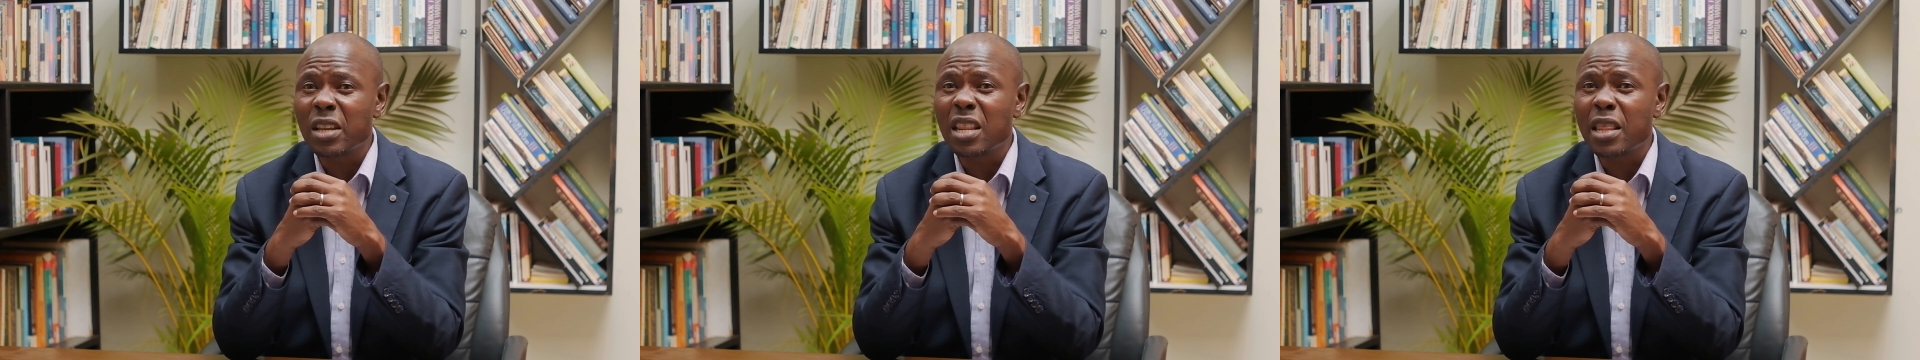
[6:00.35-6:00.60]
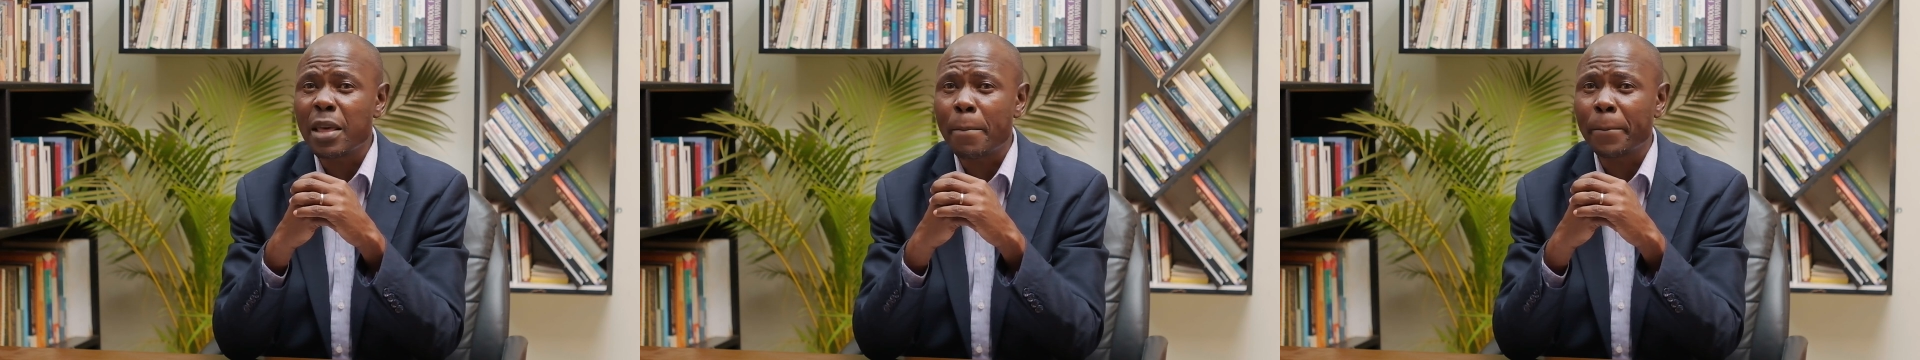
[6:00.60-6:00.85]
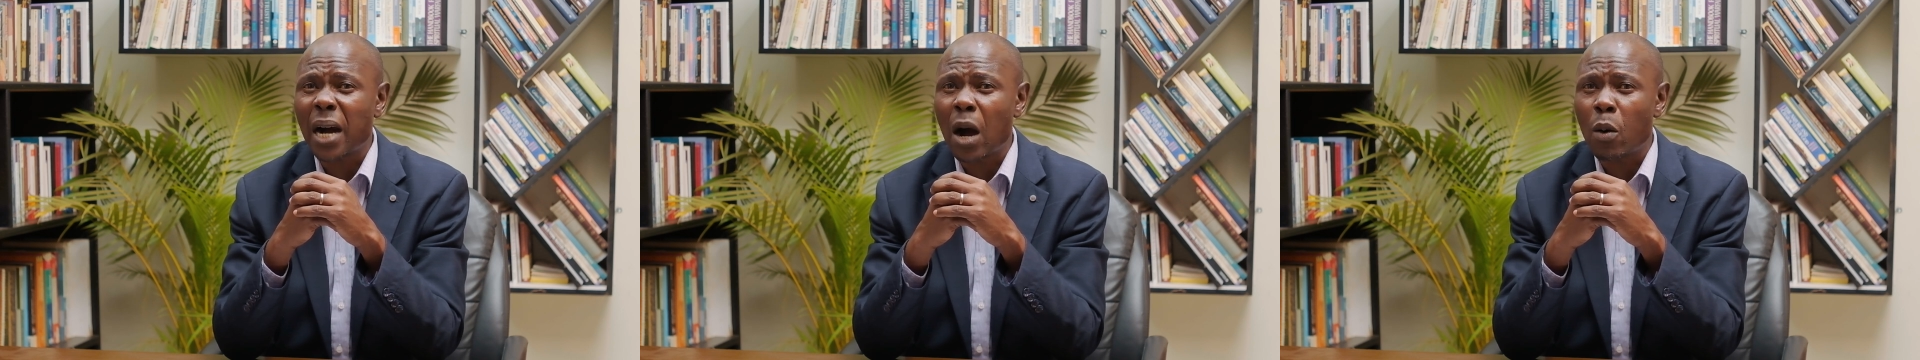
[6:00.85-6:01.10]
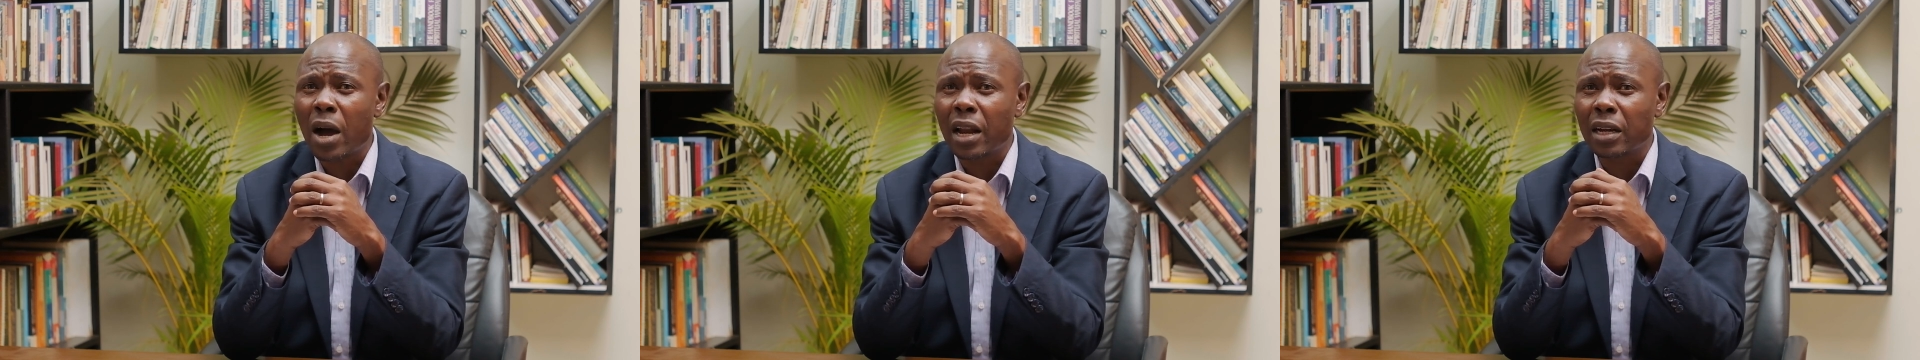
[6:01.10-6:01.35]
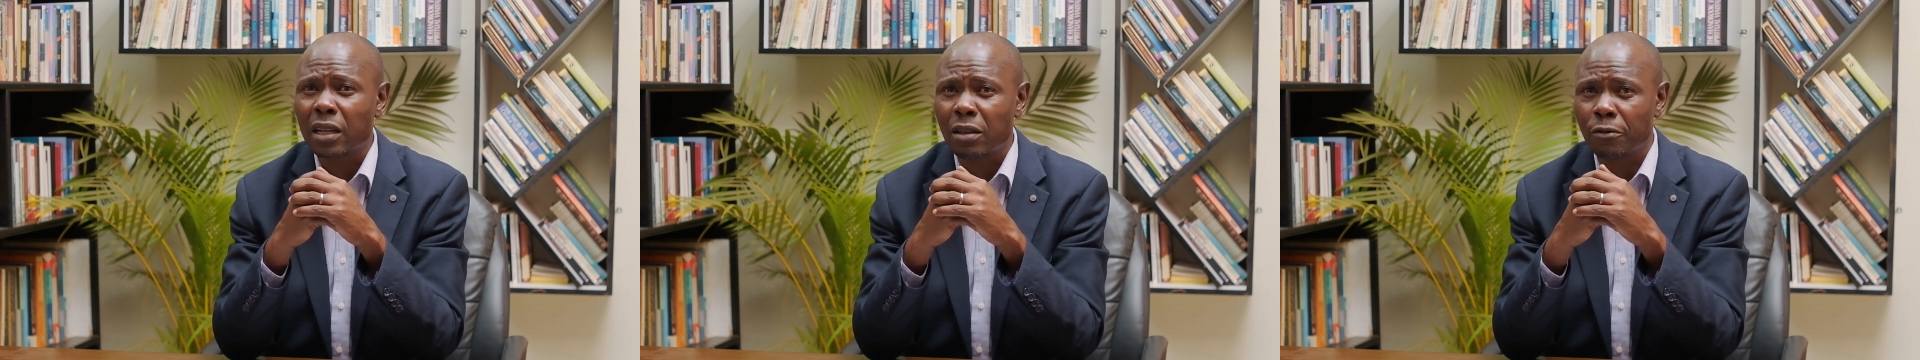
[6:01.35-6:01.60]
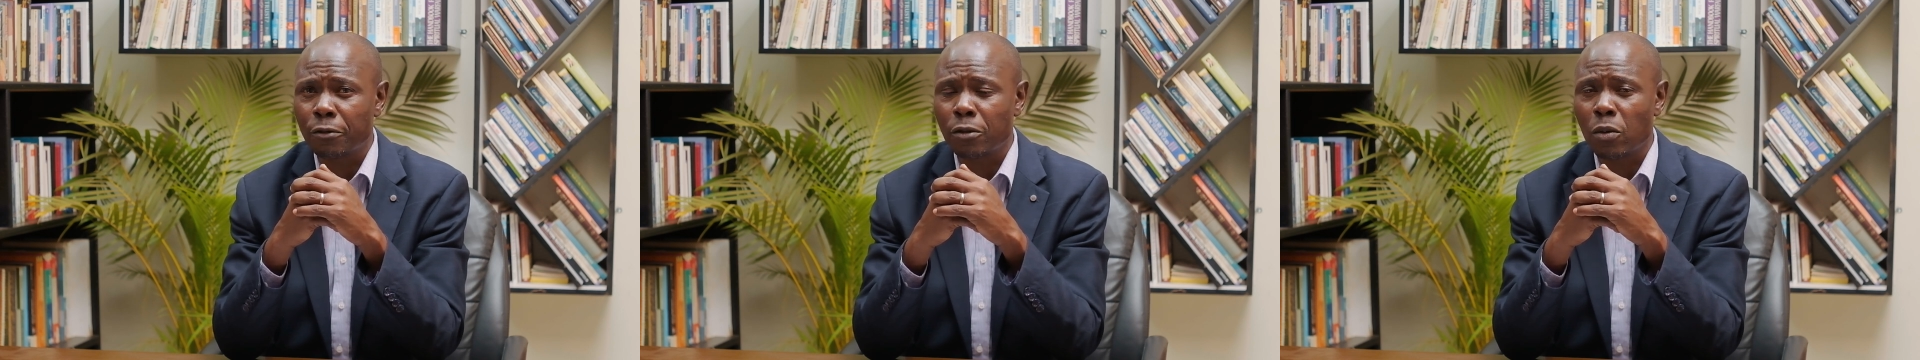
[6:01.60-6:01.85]
in the power and
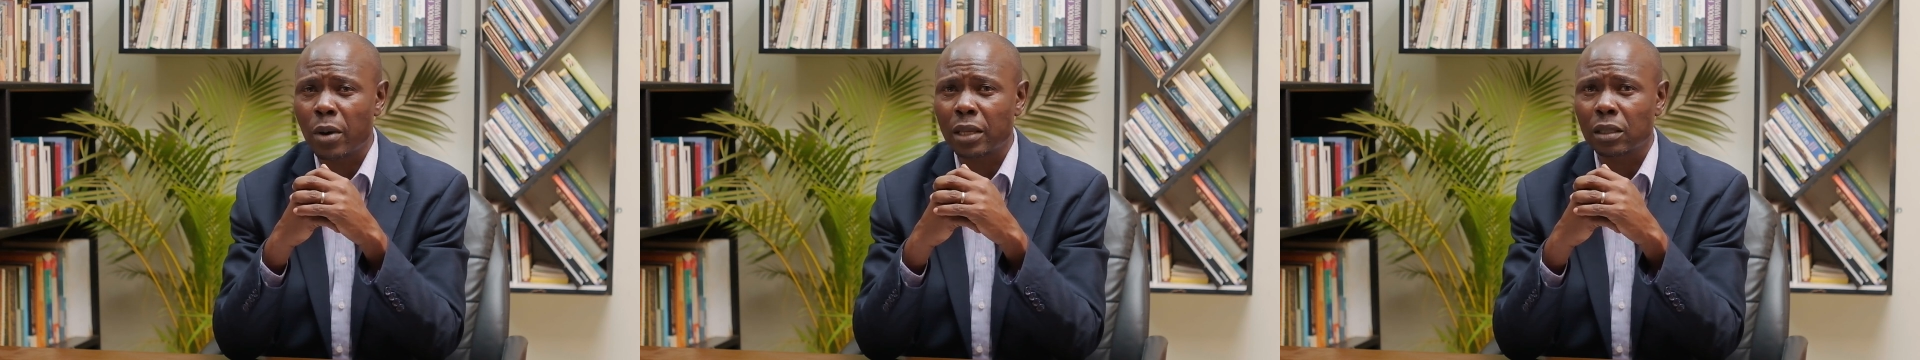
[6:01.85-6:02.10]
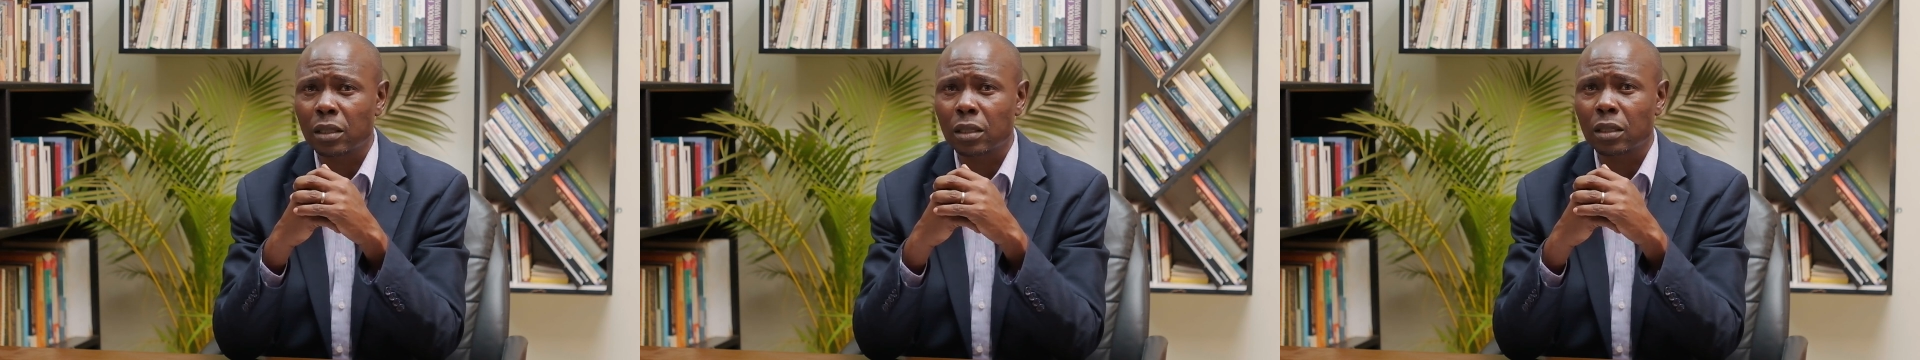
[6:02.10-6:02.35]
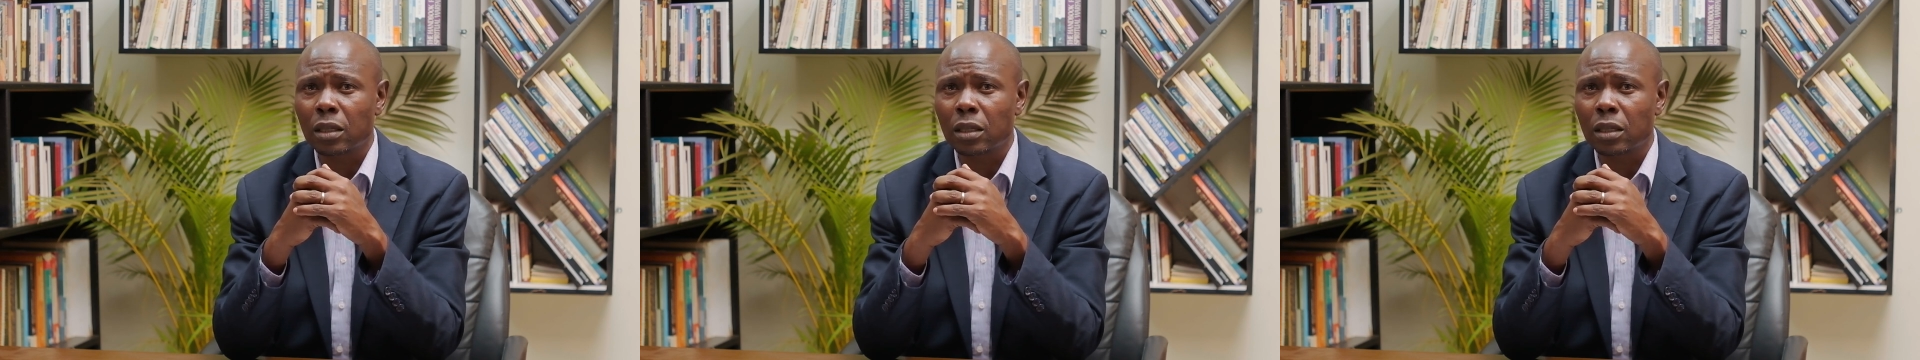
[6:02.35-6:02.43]
influence